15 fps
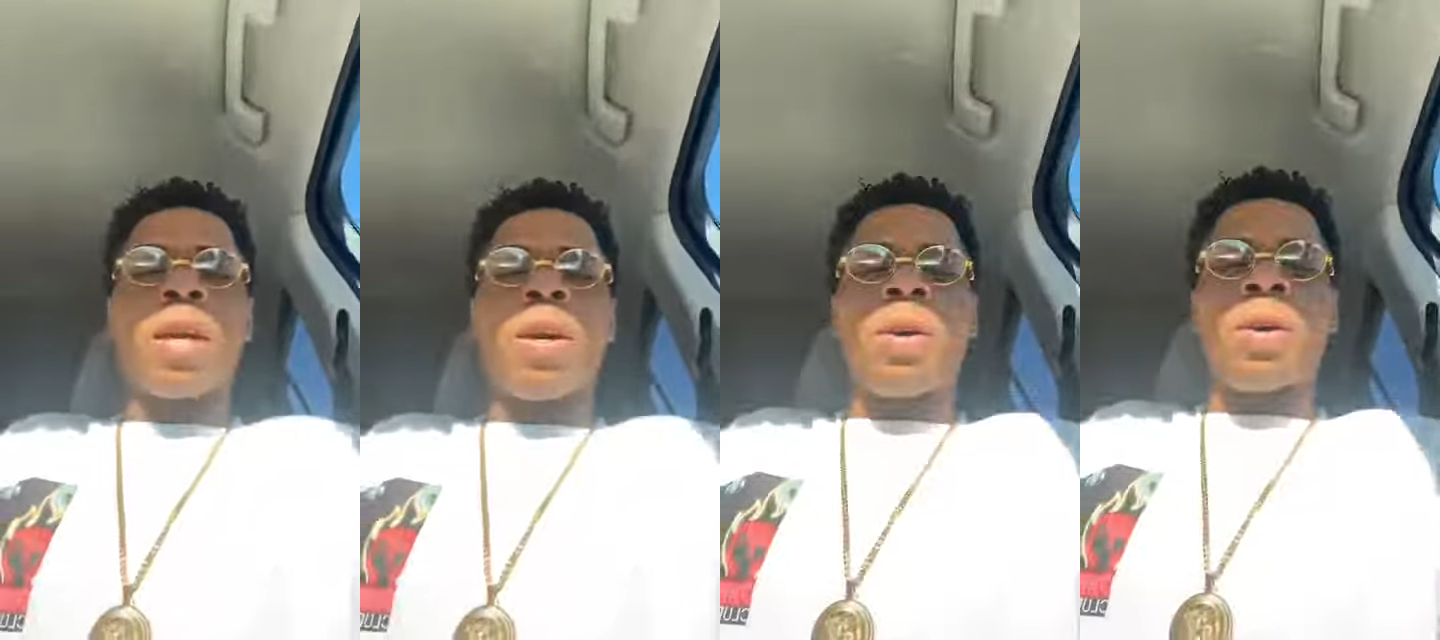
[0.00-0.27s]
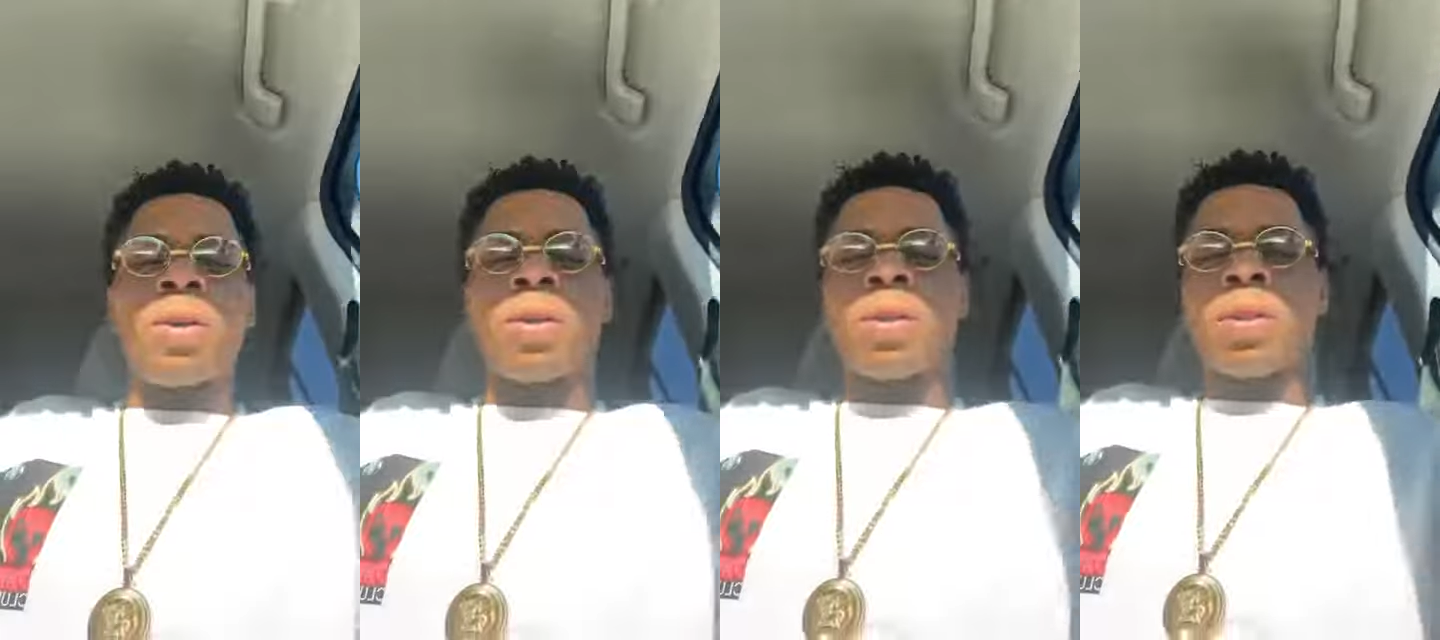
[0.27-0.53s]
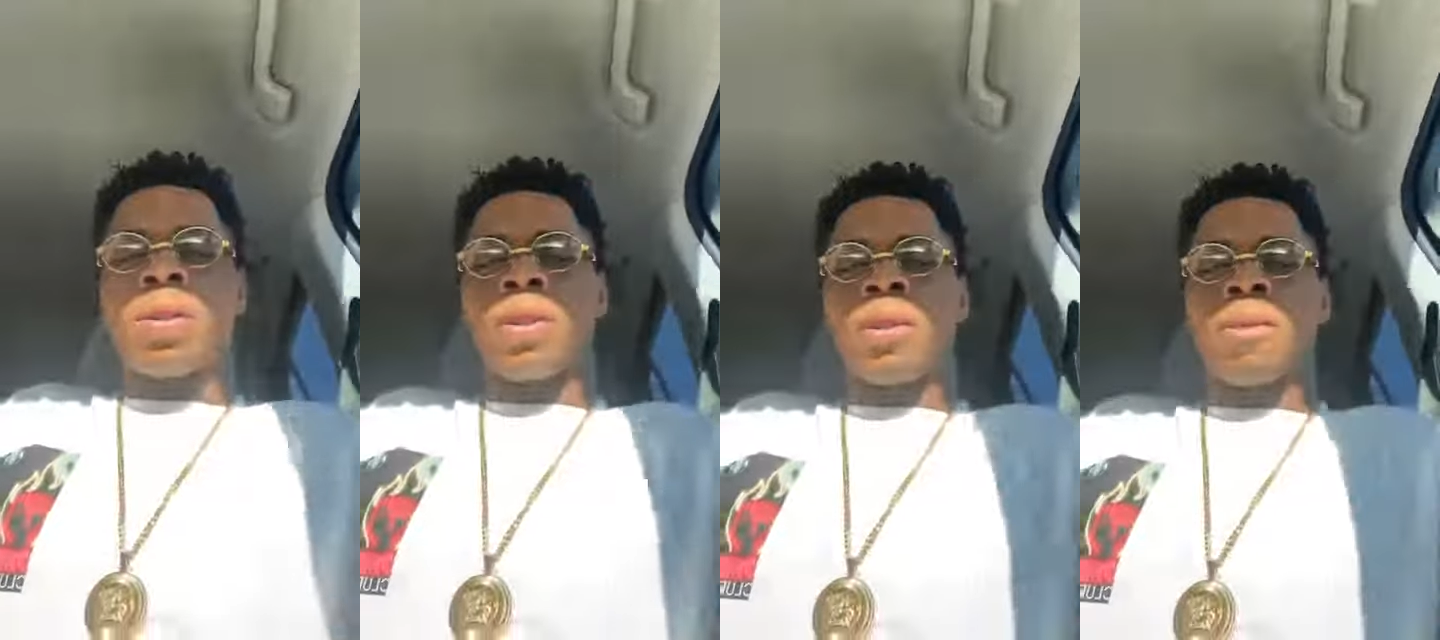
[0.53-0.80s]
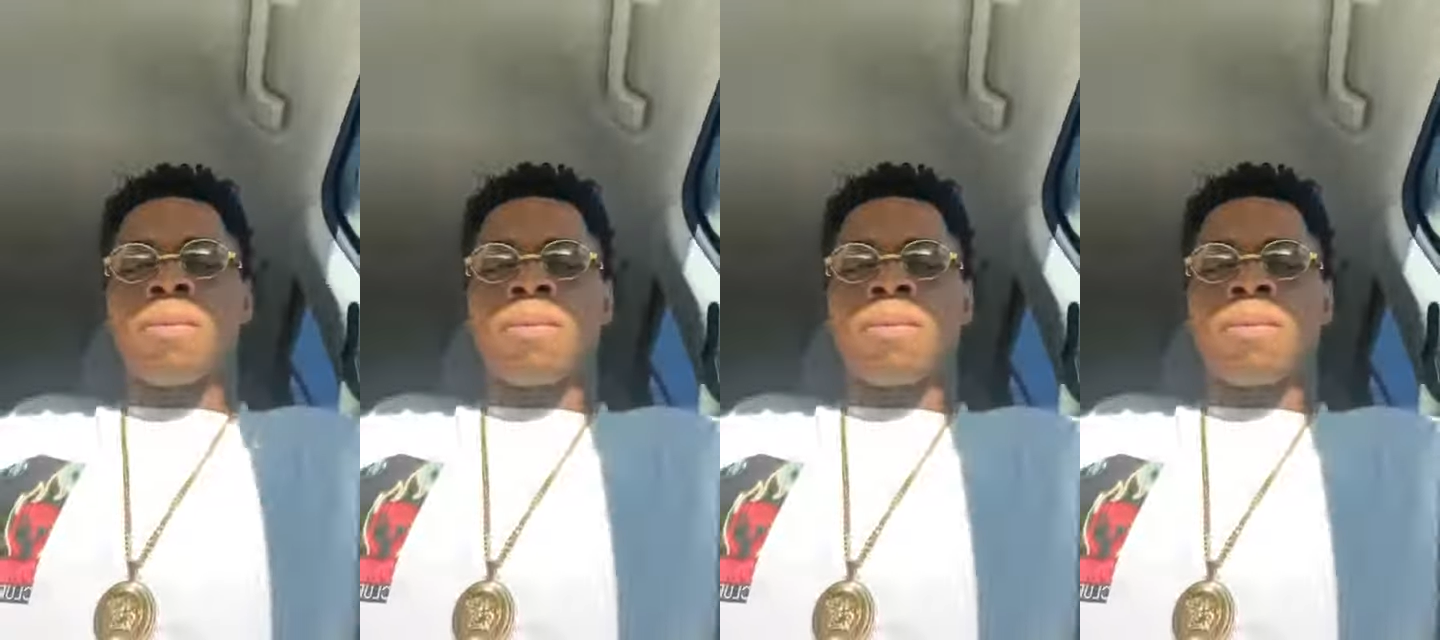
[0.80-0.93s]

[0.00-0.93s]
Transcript: Ghost.